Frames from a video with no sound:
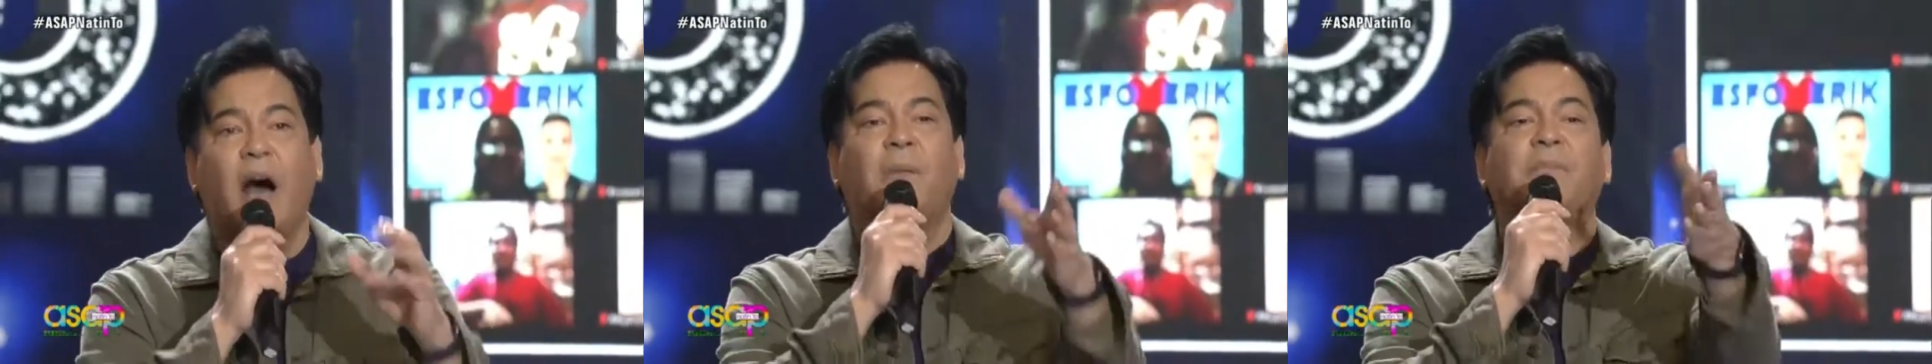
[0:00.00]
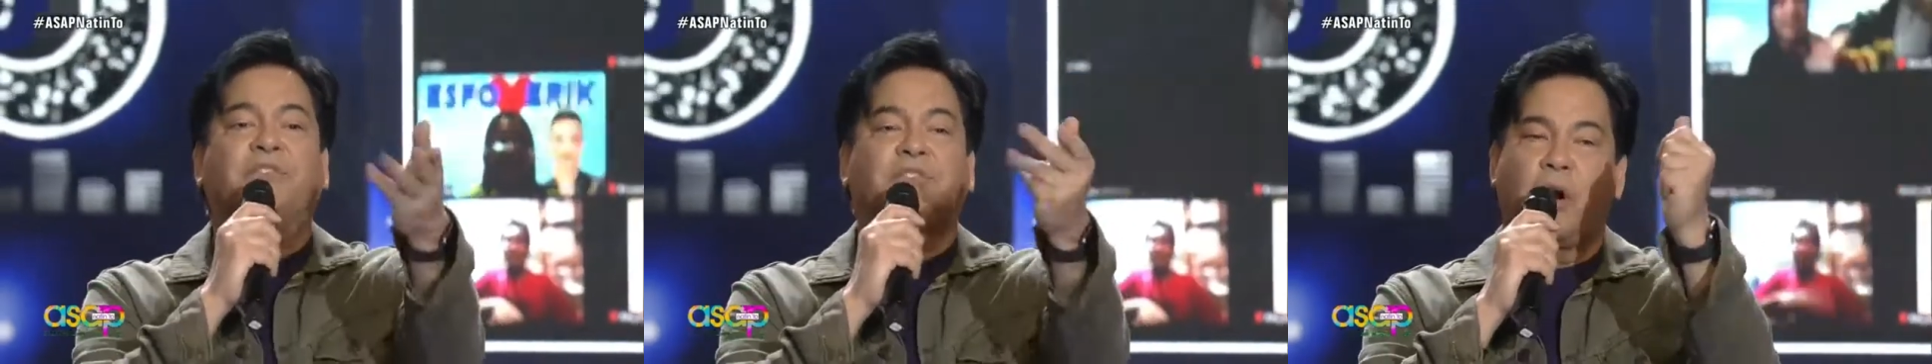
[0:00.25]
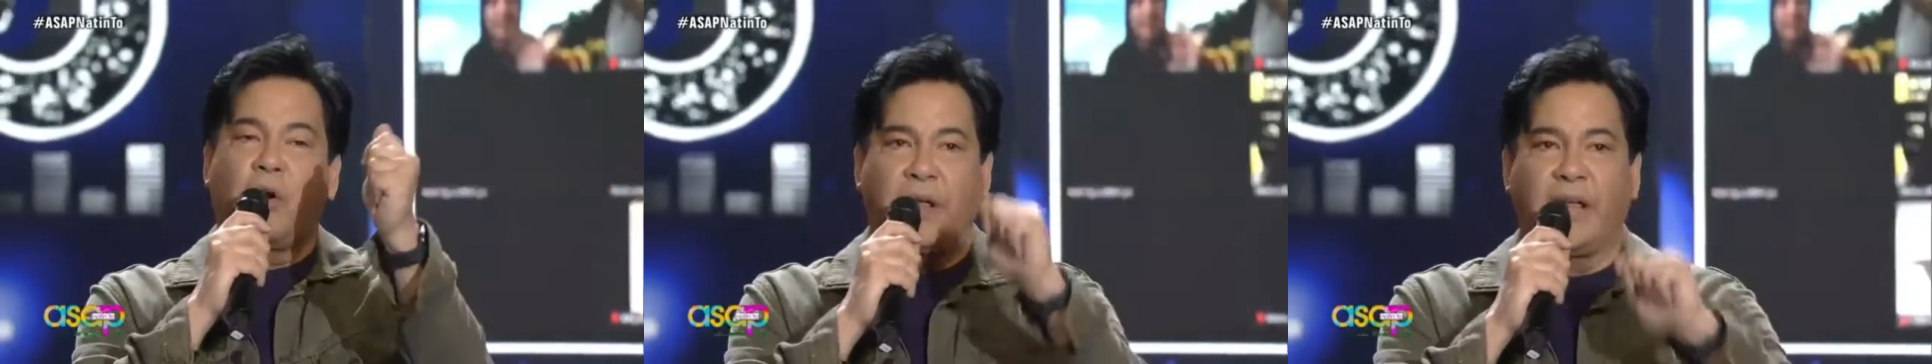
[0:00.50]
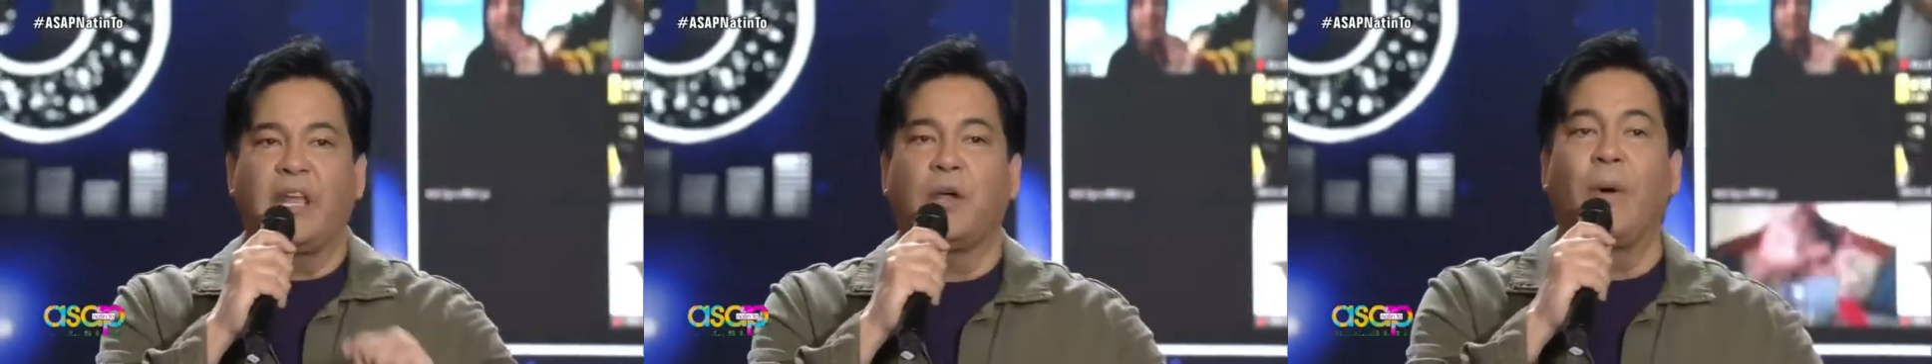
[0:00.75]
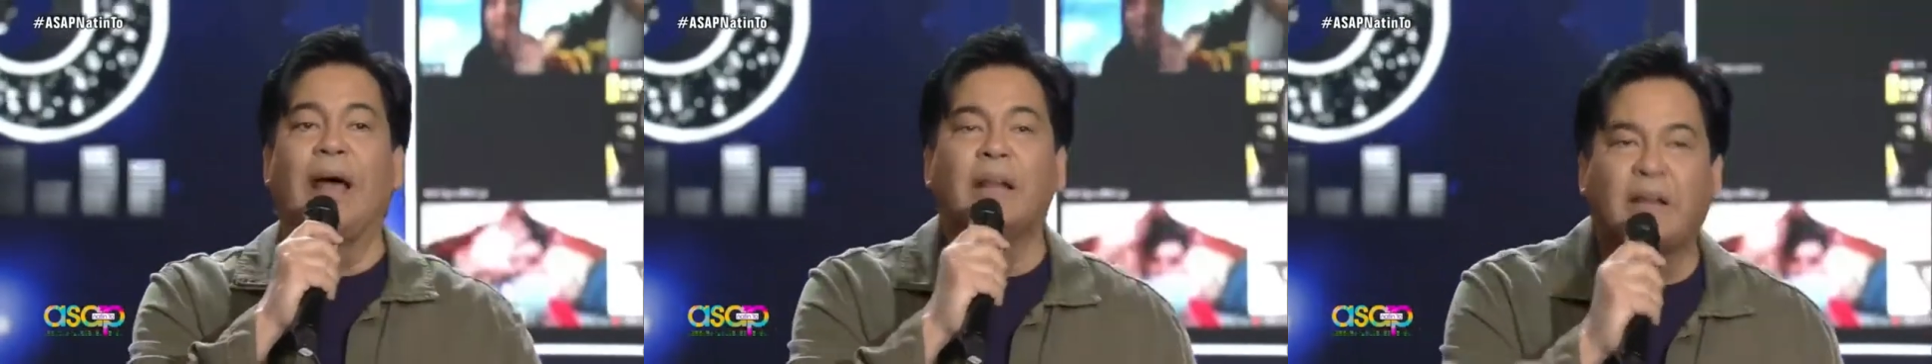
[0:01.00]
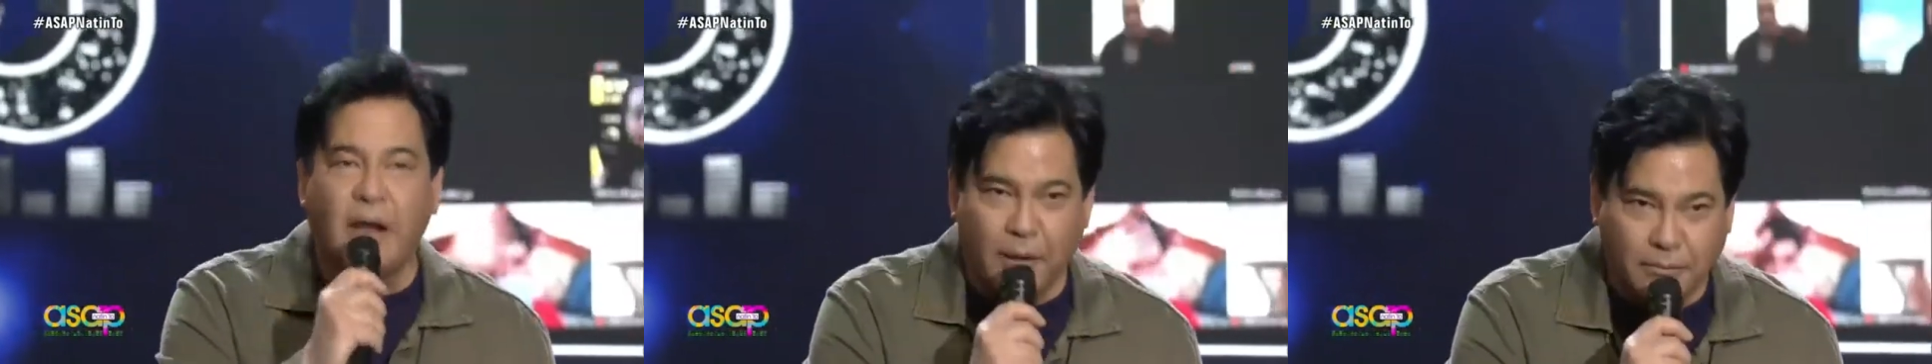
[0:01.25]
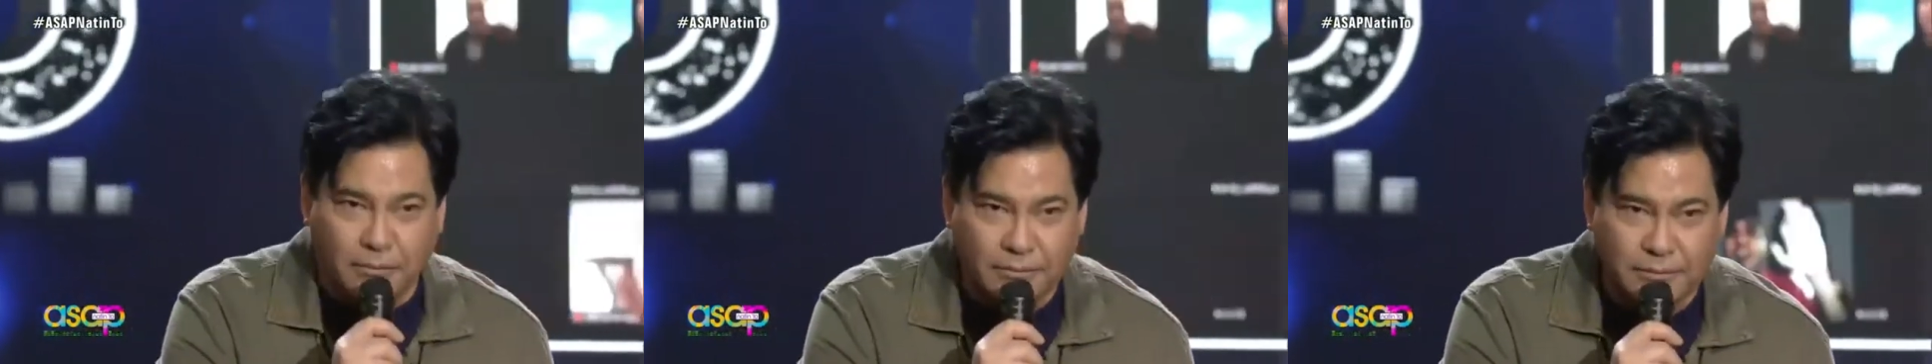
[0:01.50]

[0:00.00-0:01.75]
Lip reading: Oh, I'm sorry, i-welcome.